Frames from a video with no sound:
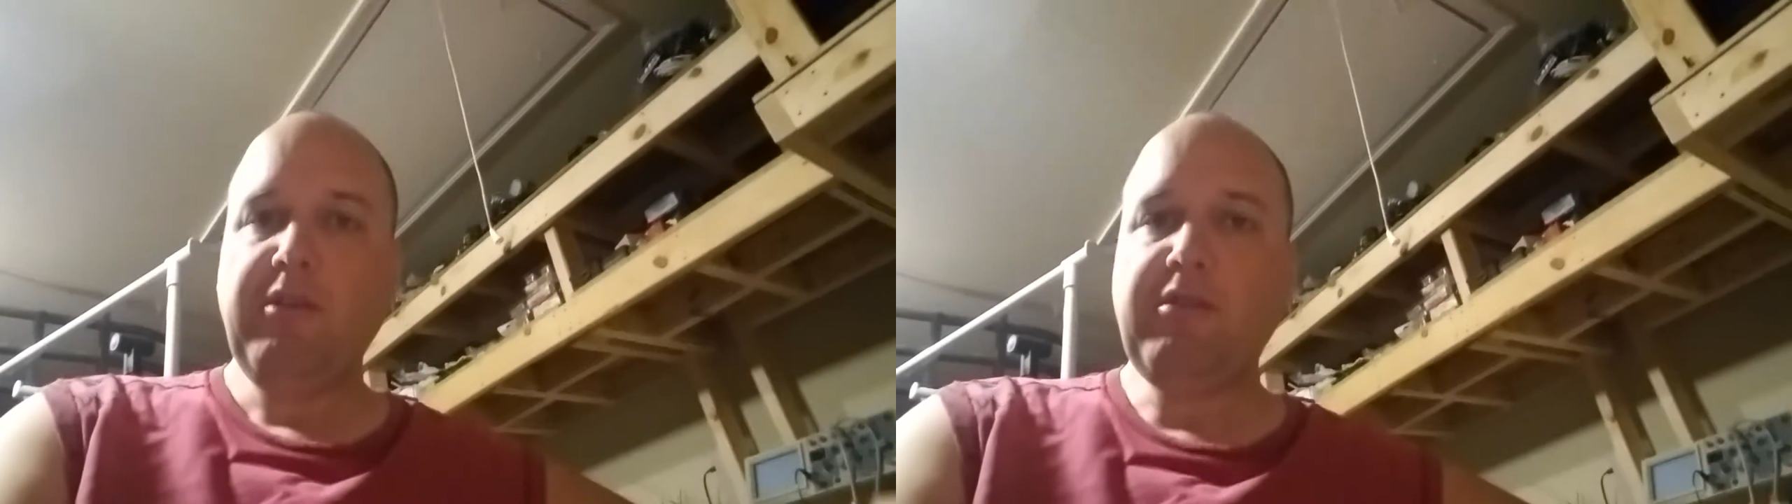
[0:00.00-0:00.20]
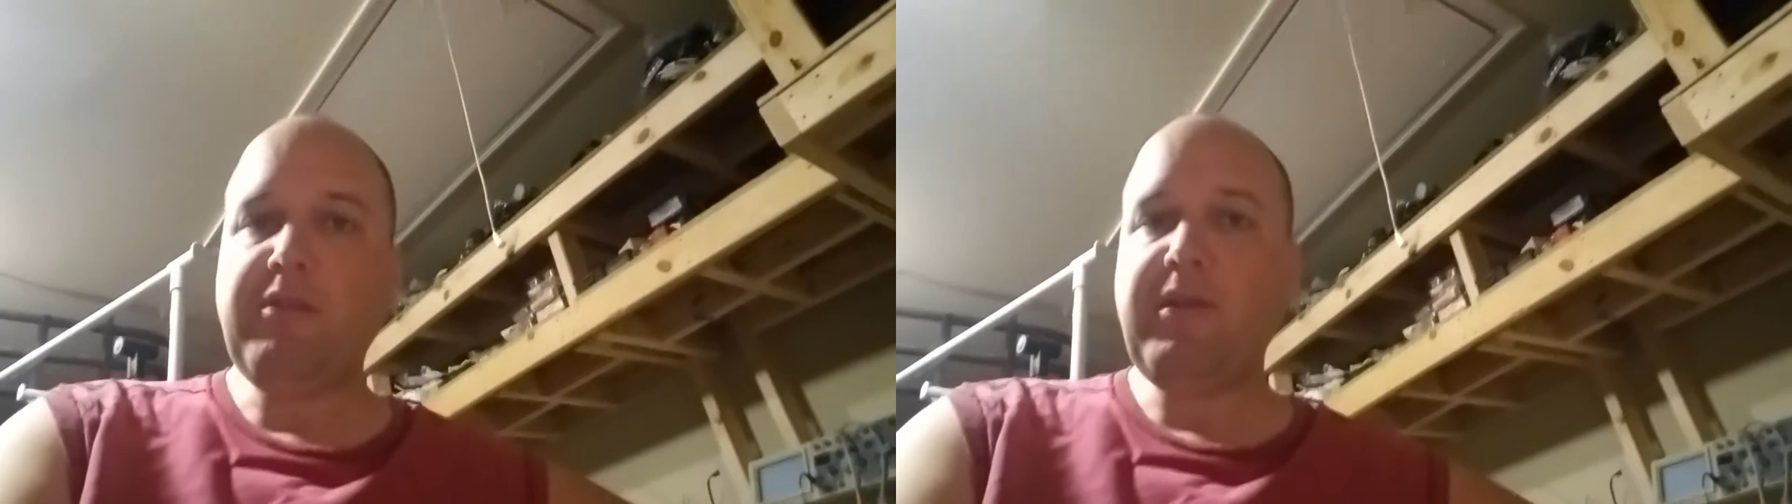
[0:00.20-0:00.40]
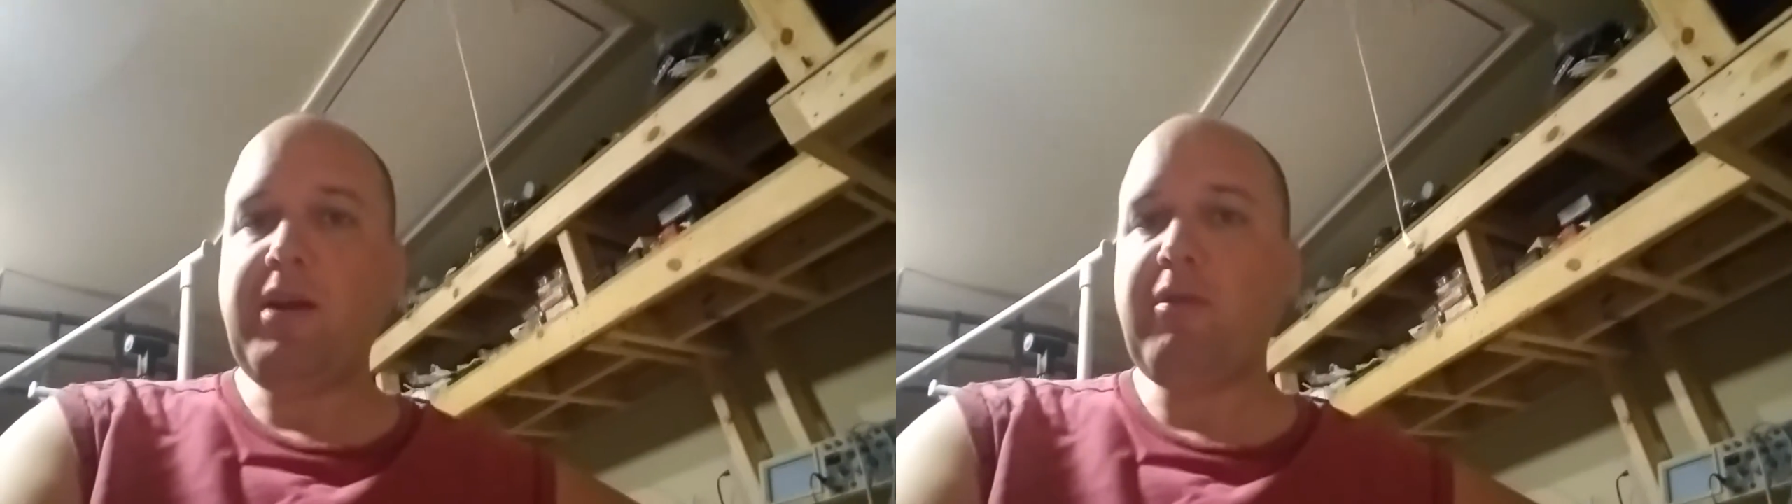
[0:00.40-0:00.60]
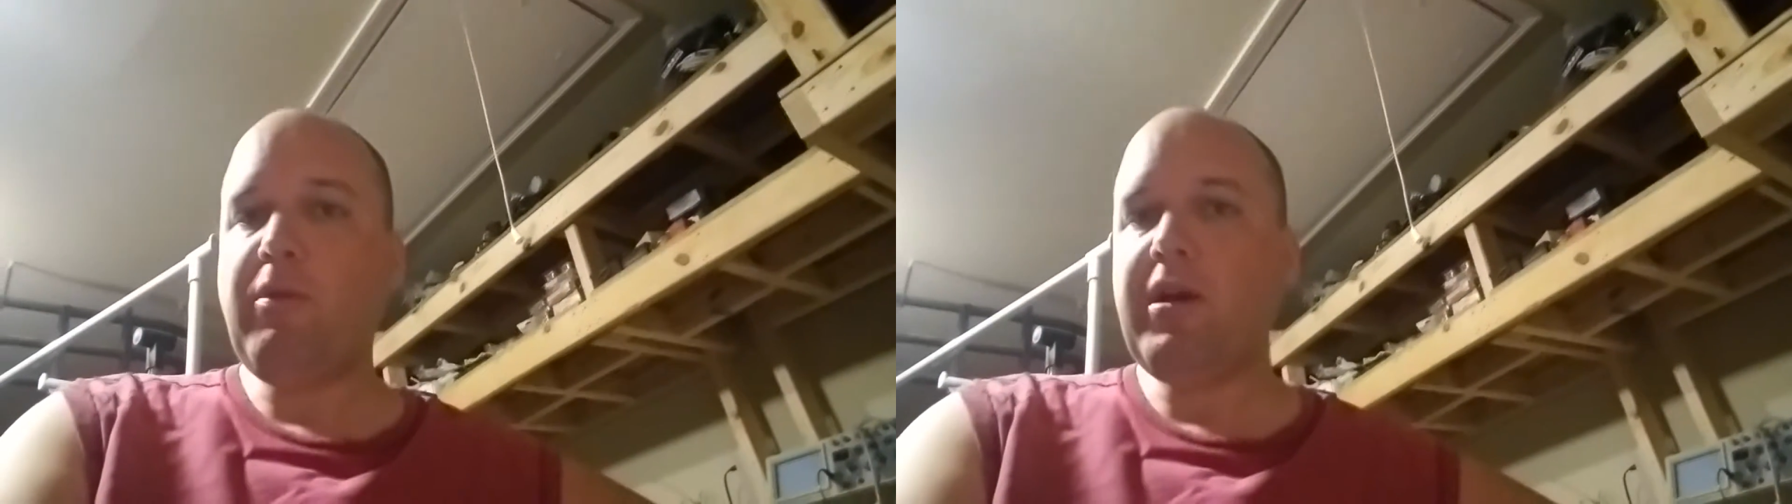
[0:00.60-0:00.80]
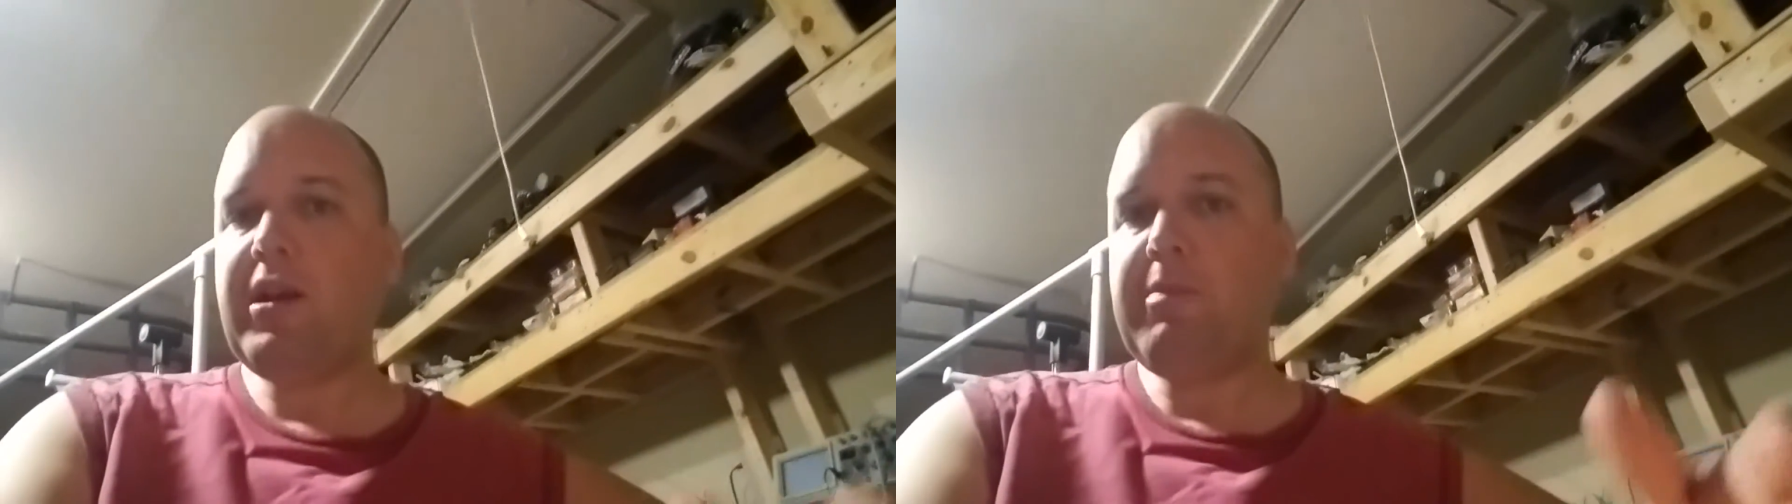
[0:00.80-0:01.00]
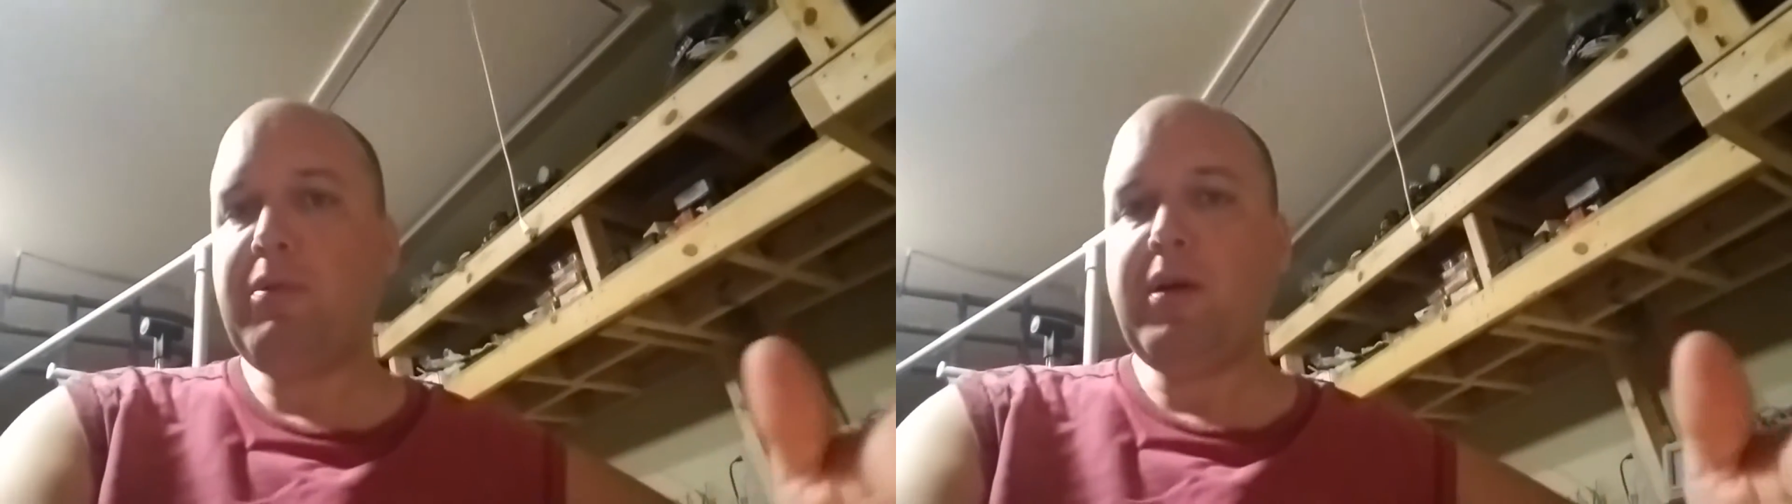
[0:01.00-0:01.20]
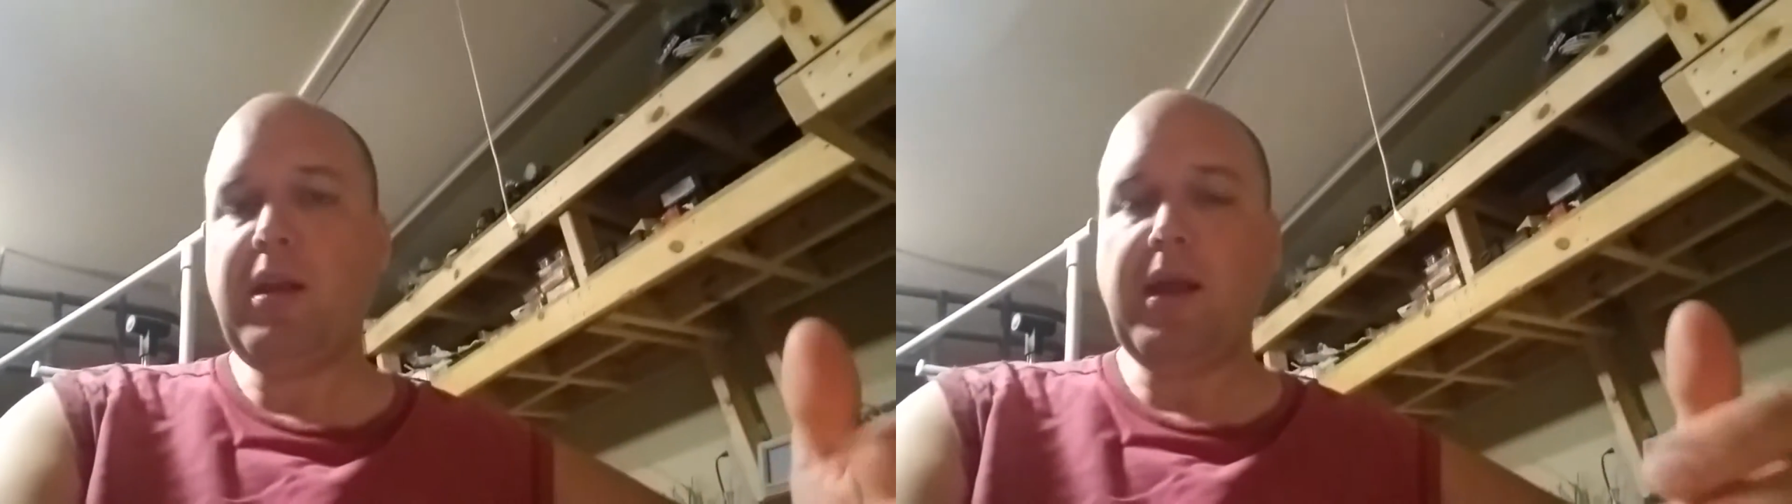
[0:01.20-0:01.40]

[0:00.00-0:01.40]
So if I ever wanted to put,